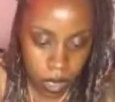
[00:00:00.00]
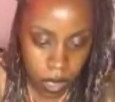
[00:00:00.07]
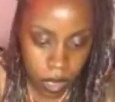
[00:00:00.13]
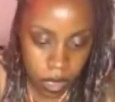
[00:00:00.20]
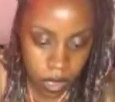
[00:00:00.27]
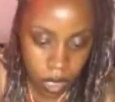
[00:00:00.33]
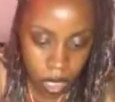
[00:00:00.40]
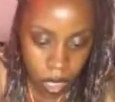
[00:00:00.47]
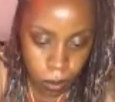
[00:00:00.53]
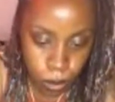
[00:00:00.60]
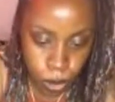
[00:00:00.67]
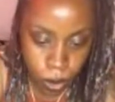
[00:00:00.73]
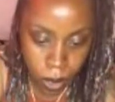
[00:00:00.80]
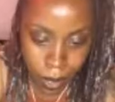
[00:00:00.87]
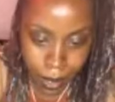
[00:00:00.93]
So I'm
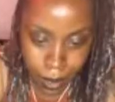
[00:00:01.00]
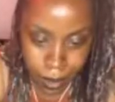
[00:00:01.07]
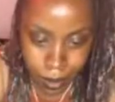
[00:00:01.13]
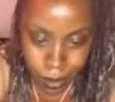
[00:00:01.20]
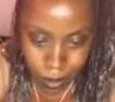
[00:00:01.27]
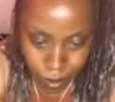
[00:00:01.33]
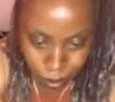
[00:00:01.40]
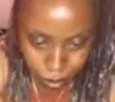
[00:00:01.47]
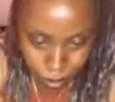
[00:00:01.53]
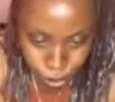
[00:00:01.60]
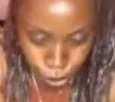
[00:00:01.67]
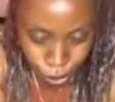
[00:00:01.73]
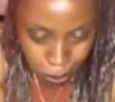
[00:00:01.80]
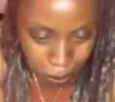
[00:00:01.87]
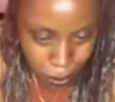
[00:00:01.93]
trying
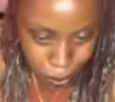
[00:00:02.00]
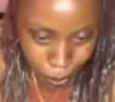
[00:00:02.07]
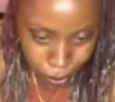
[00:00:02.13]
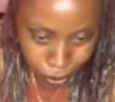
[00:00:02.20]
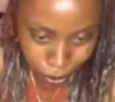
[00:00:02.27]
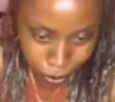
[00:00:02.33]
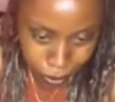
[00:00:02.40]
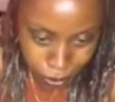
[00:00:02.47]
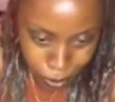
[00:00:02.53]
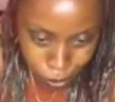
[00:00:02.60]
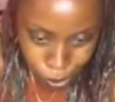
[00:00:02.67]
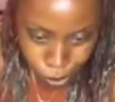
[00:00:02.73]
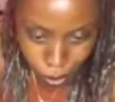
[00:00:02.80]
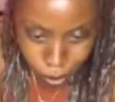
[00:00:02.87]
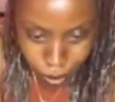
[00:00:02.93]
StreamYard. I'm
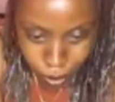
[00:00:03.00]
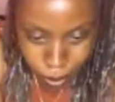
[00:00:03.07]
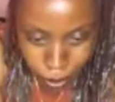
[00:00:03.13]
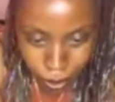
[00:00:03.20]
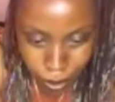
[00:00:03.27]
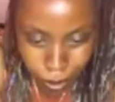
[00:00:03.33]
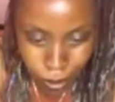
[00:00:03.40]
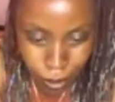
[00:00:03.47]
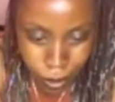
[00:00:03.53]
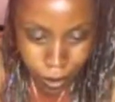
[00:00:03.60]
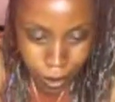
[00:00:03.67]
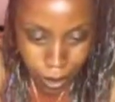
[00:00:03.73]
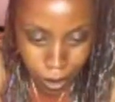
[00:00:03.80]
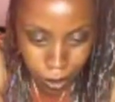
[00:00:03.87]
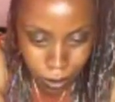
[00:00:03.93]
trying to like learn
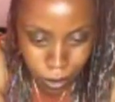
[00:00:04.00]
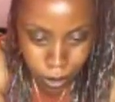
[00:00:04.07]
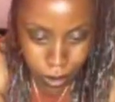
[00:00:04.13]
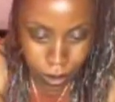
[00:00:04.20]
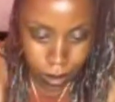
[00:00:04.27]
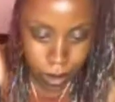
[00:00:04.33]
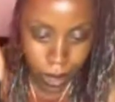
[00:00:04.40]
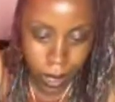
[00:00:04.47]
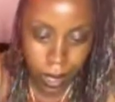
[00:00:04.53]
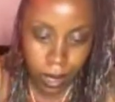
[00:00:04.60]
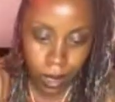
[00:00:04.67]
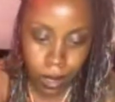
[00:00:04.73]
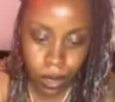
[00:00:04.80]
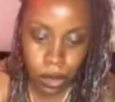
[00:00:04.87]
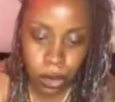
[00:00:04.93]
how to like
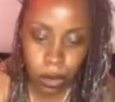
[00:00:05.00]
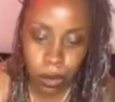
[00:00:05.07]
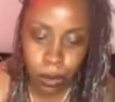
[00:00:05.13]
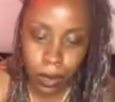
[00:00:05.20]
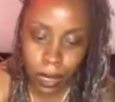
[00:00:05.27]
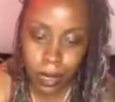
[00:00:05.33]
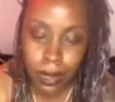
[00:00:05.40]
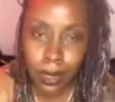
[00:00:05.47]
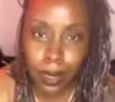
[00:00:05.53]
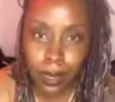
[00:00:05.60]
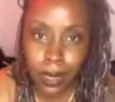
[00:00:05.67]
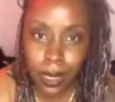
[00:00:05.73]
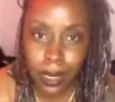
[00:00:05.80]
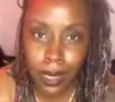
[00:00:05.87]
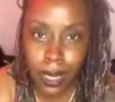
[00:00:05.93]
do the readings on
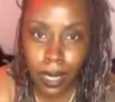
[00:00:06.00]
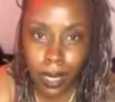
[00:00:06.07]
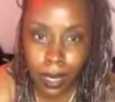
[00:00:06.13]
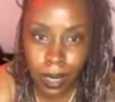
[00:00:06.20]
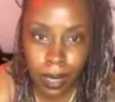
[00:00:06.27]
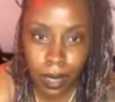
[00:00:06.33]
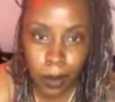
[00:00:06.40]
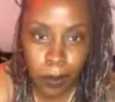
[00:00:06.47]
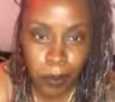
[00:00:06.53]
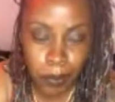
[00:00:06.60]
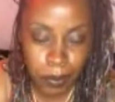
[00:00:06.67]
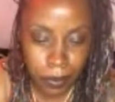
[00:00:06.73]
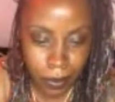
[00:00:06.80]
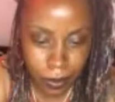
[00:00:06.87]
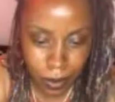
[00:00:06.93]
TikTok,
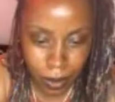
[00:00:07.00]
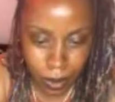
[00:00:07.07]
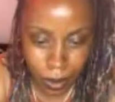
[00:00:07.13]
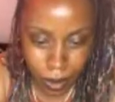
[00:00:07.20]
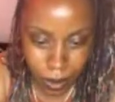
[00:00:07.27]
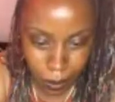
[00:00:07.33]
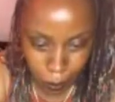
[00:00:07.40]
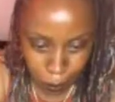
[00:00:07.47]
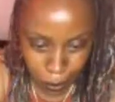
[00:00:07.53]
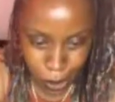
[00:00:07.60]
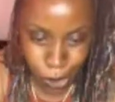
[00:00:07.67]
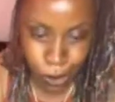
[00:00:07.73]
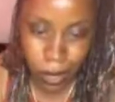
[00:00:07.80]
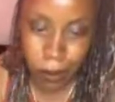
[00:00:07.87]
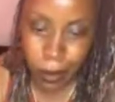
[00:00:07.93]
but
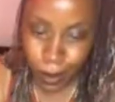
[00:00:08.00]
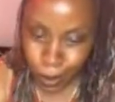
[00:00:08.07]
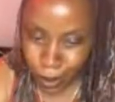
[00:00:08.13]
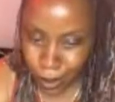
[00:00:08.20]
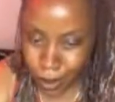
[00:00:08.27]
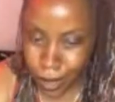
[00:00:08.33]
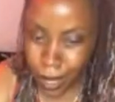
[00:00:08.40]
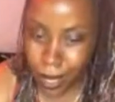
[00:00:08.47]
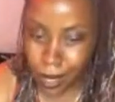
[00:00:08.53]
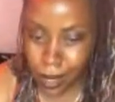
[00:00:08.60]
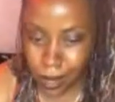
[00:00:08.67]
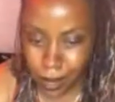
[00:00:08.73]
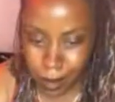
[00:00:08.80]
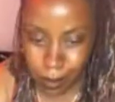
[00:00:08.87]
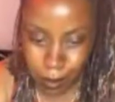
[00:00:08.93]
stream it on like
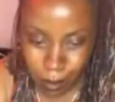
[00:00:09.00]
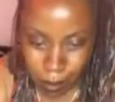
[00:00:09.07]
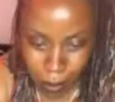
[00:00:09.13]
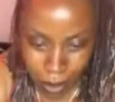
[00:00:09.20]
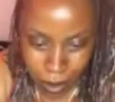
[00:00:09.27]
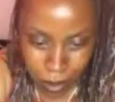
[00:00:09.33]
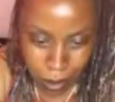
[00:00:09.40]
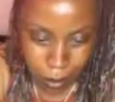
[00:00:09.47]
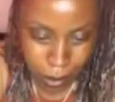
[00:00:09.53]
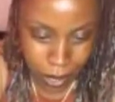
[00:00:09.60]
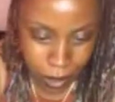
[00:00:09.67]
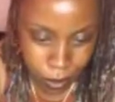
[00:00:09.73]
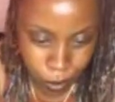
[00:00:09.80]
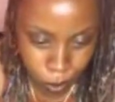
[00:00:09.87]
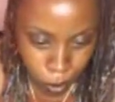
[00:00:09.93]
my other
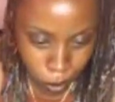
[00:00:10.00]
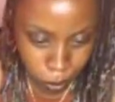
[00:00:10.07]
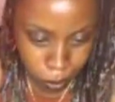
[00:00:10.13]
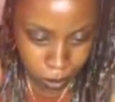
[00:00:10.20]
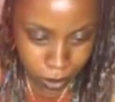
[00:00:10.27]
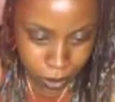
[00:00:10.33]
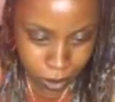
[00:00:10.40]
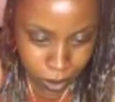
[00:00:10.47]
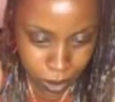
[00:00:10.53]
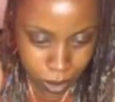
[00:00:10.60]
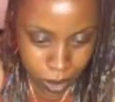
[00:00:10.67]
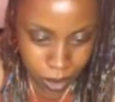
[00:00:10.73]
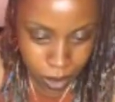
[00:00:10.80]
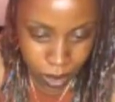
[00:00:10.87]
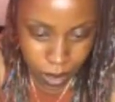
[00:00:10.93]
platforms.
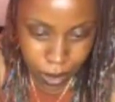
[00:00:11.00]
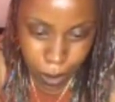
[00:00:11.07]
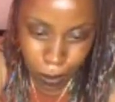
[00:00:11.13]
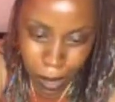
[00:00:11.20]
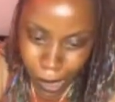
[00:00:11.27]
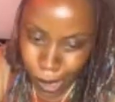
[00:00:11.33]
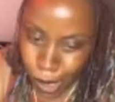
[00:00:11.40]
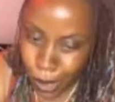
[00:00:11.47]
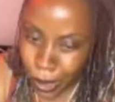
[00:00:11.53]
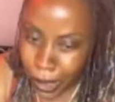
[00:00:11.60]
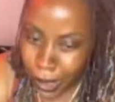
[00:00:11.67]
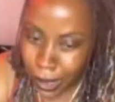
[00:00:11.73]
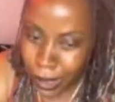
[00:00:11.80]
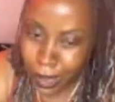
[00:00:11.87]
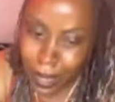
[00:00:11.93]
So I'm not sure.
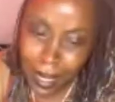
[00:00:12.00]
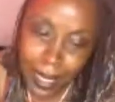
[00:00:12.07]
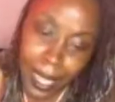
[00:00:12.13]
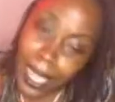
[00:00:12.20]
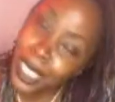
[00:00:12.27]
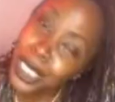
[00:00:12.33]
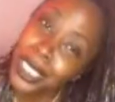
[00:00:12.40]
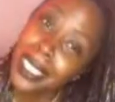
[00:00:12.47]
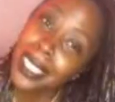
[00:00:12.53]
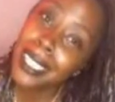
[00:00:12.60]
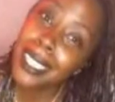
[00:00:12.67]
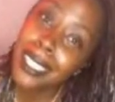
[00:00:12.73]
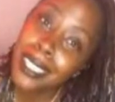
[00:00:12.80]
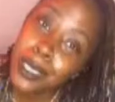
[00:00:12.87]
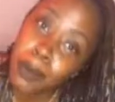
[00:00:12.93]
The connection
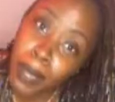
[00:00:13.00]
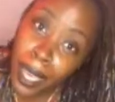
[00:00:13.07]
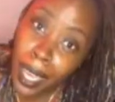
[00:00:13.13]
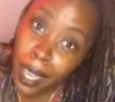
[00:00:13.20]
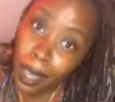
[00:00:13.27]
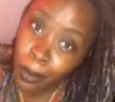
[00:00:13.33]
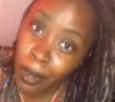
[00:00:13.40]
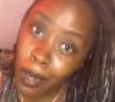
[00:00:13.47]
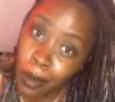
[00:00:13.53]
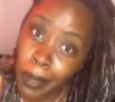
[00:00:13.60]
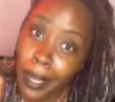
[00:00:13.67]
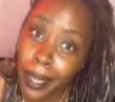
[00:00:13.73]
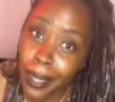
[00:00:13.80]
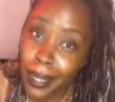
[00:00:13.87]
is bad where I'm at.